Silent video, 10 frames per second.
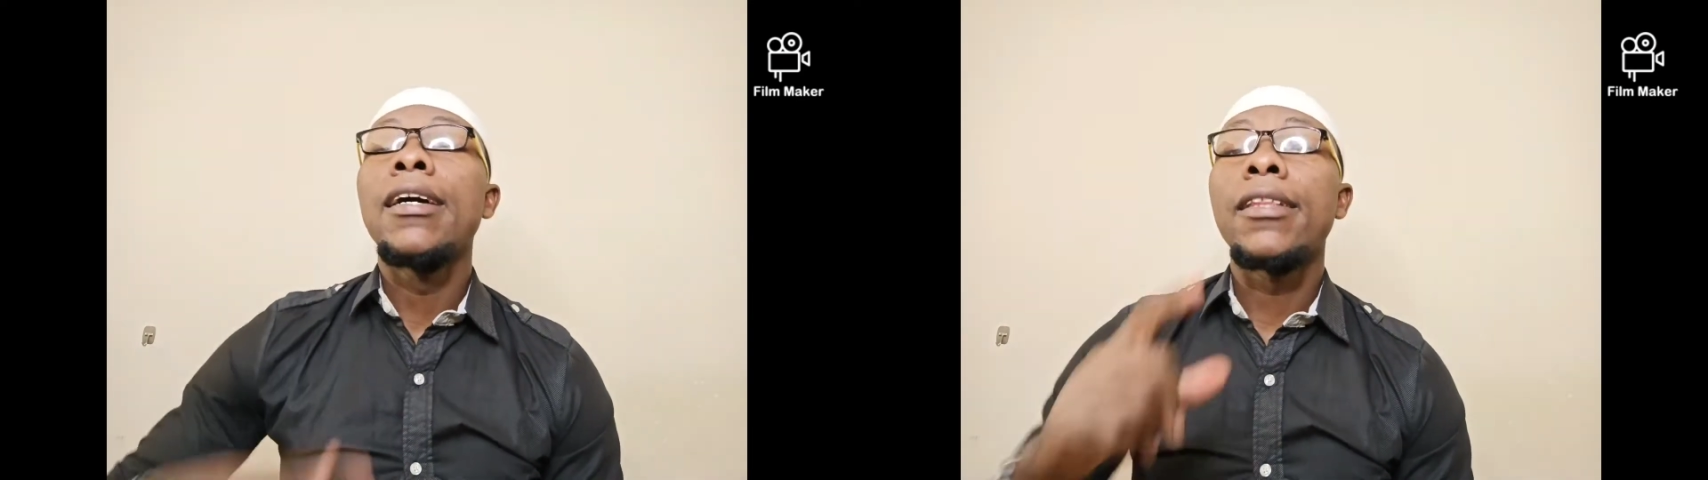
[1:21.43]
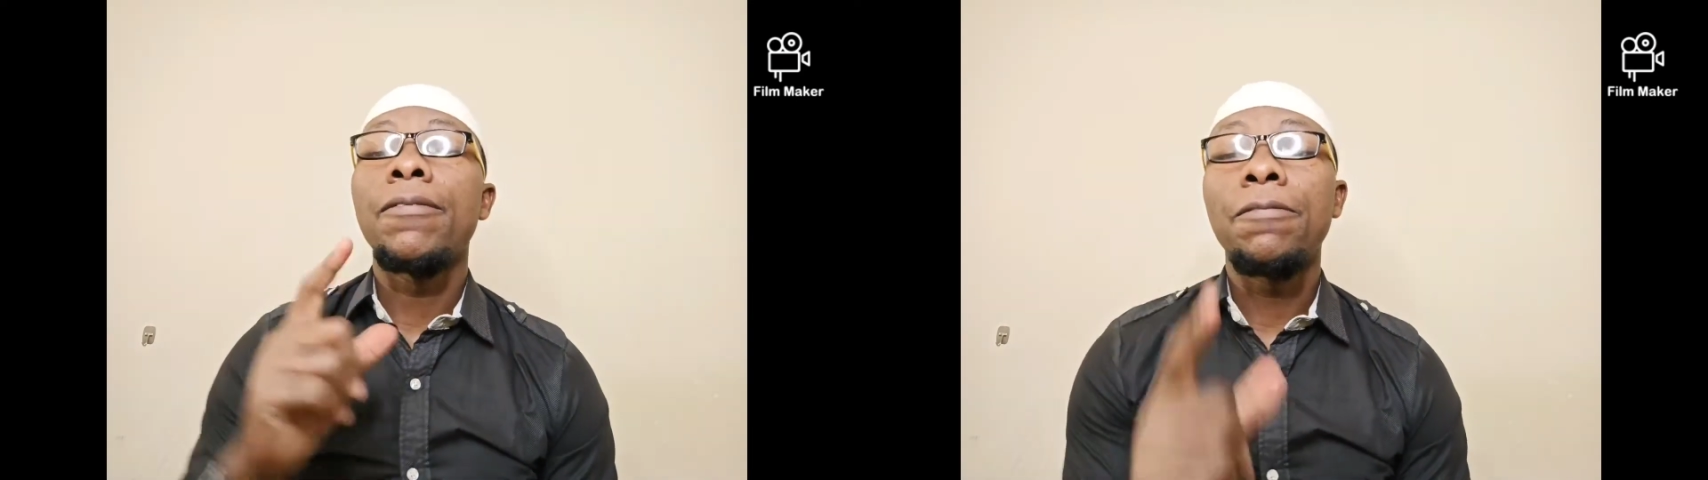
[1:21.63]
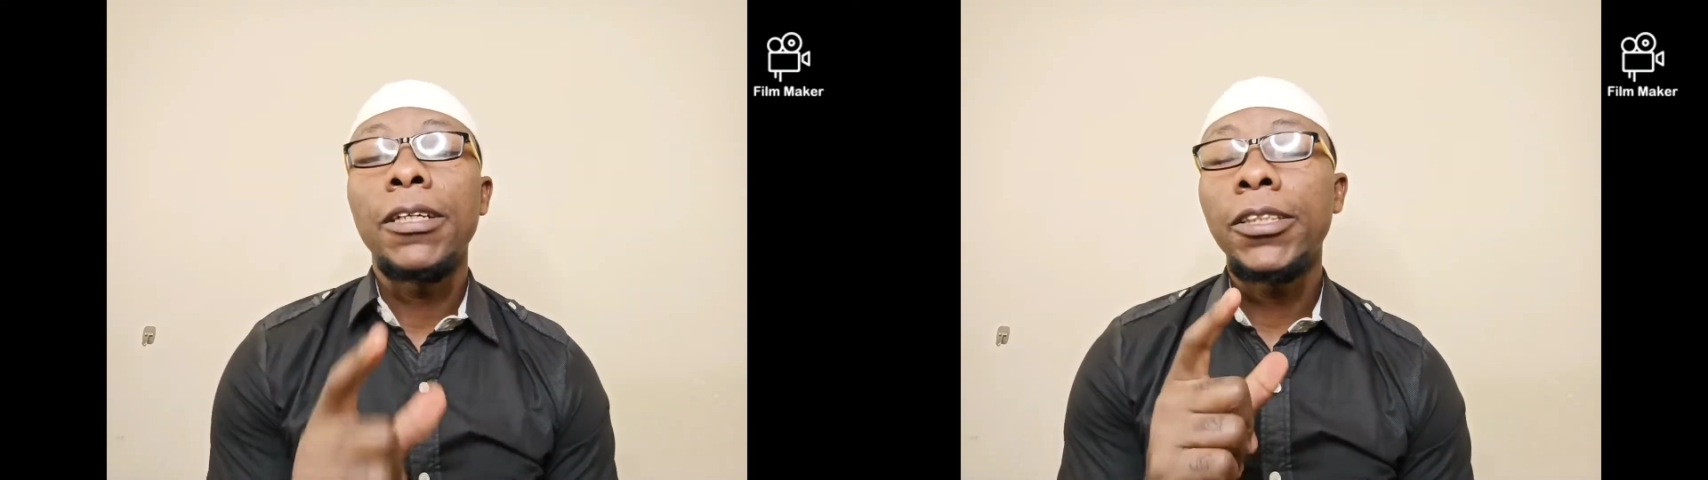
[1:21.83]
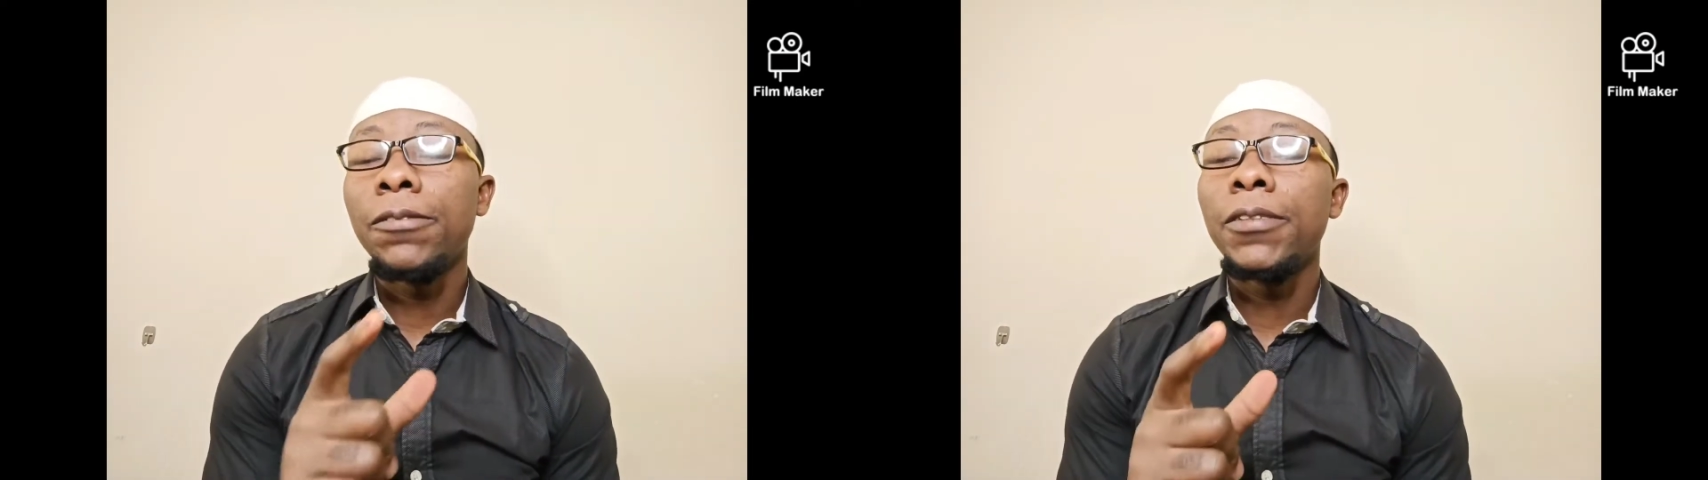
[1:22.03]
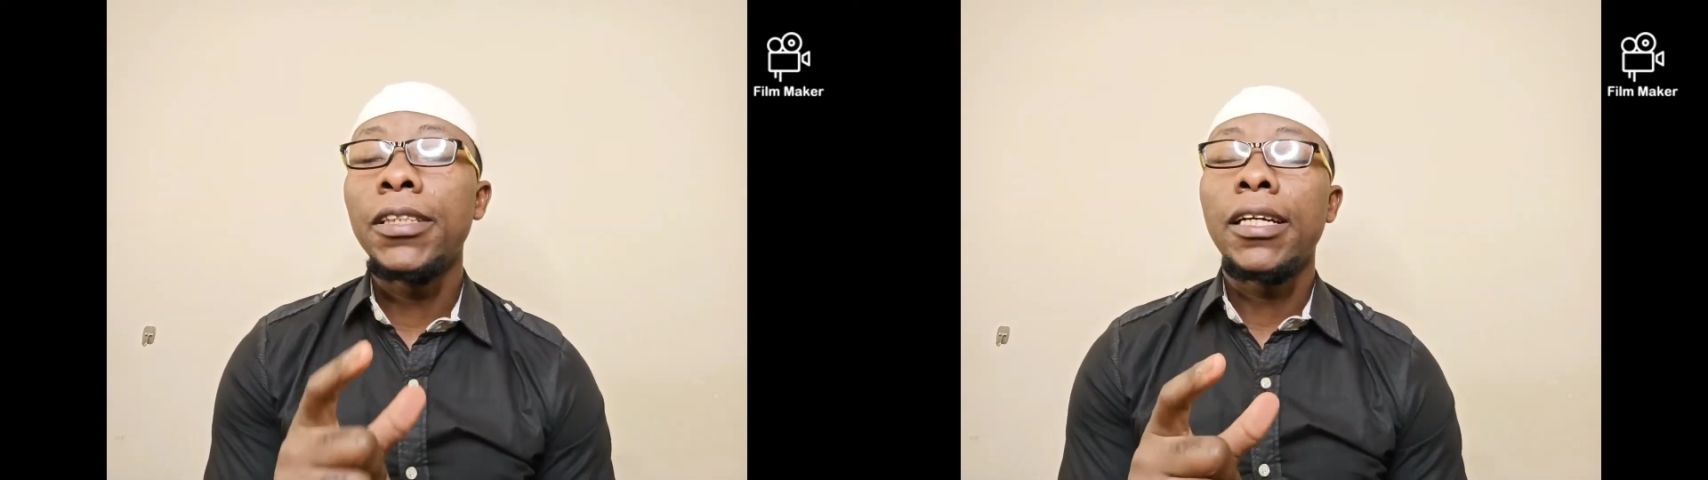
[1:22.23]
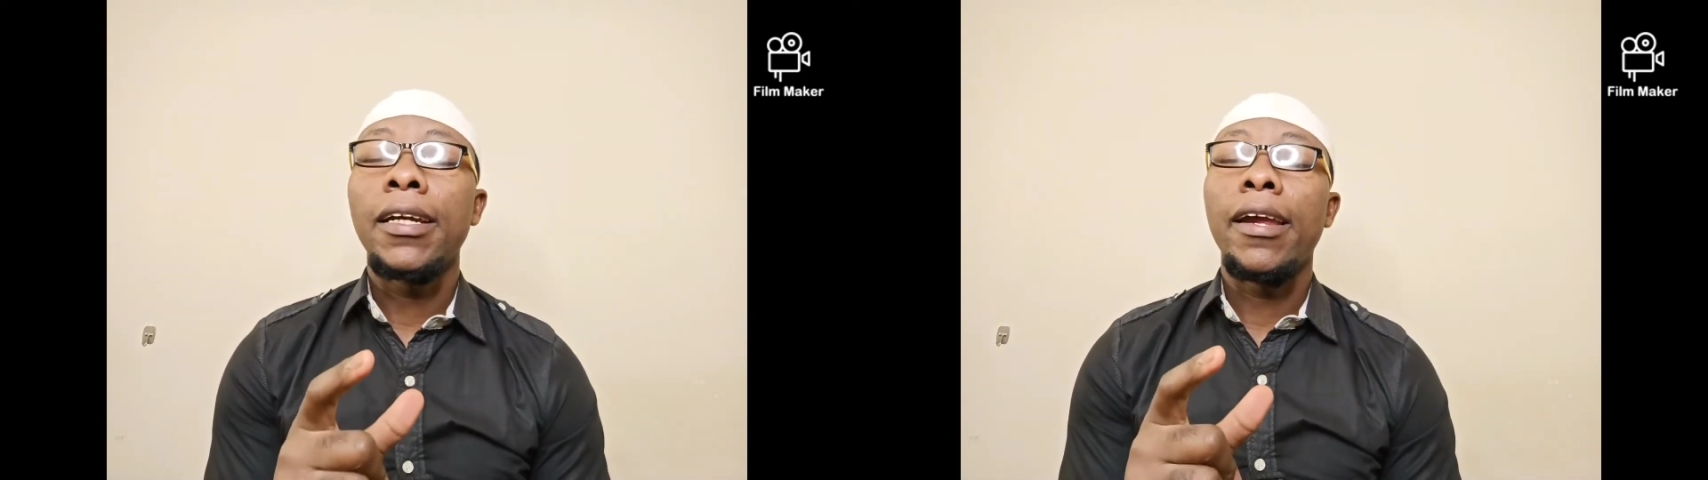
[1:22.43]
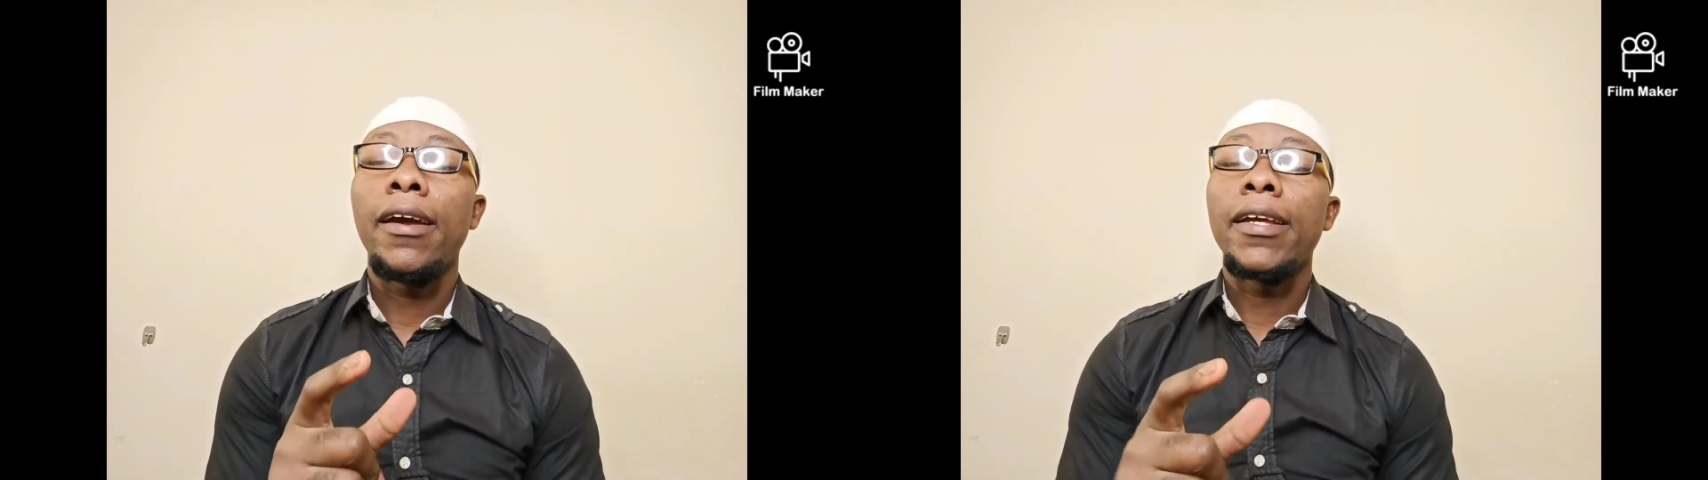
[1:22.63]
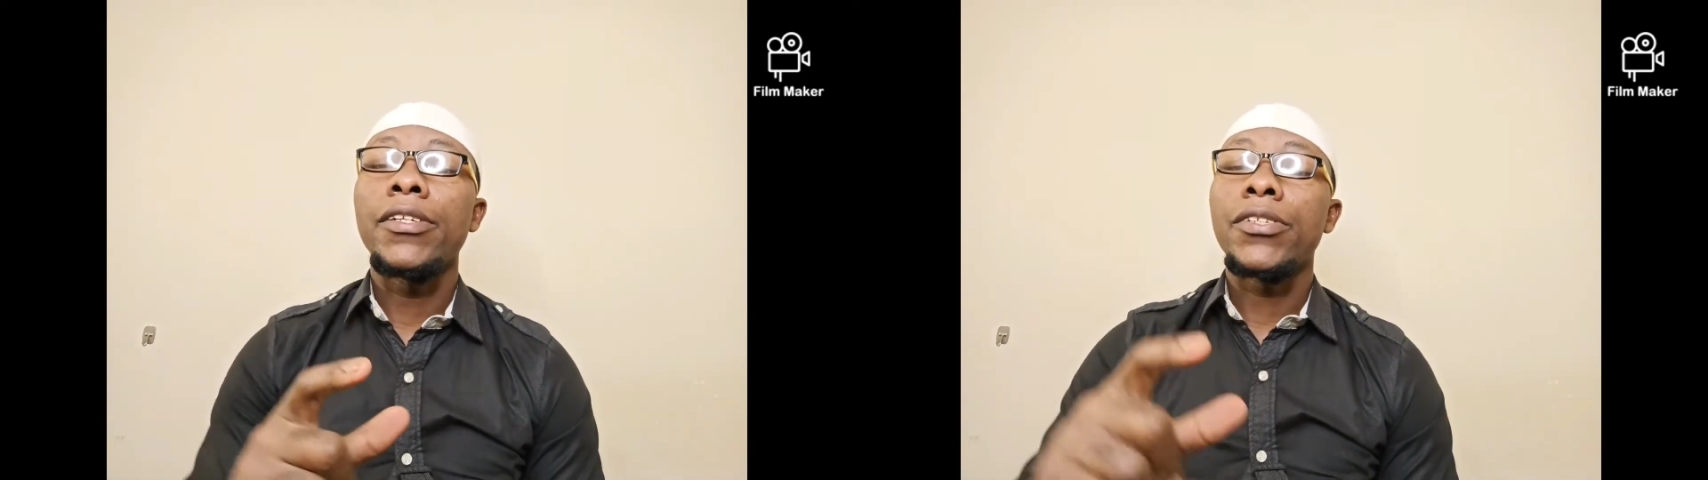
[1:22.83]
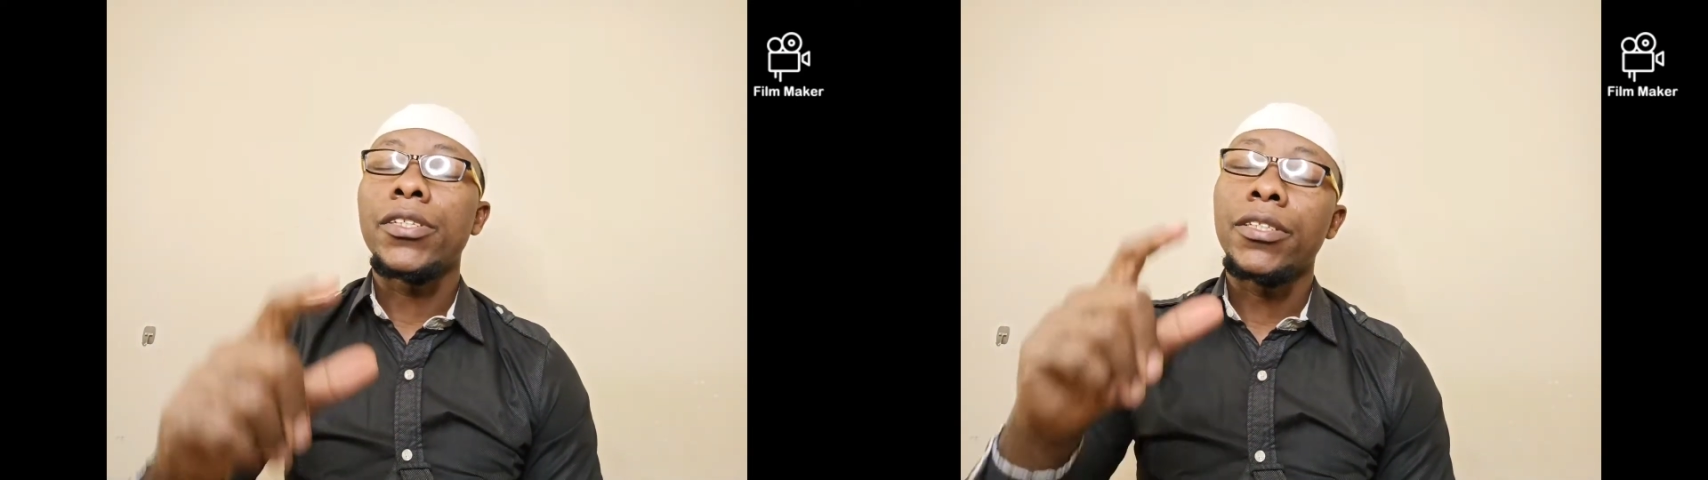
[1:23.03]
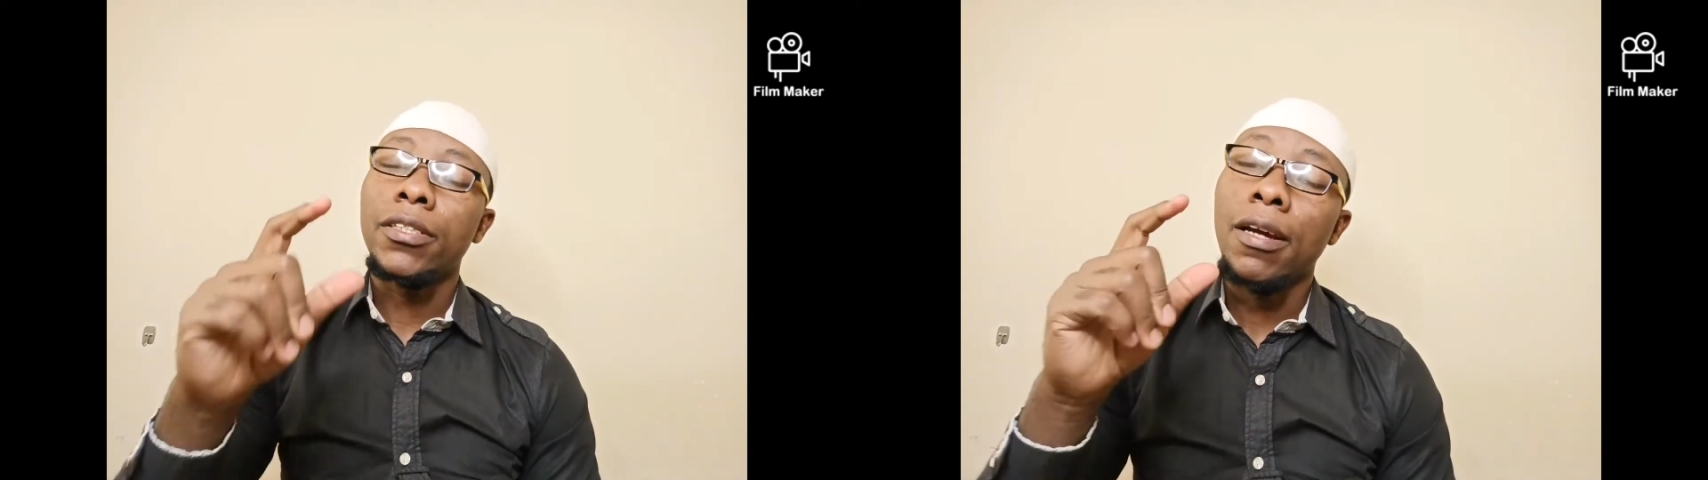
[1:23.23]
The first visa here
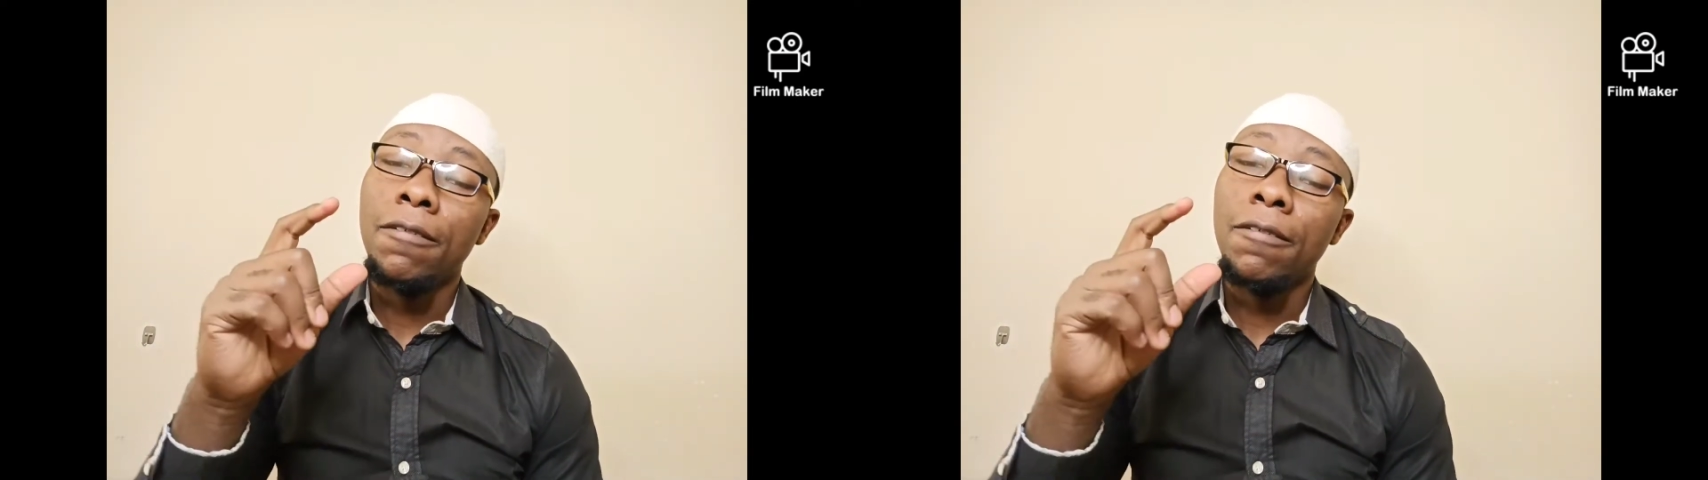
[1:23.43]
is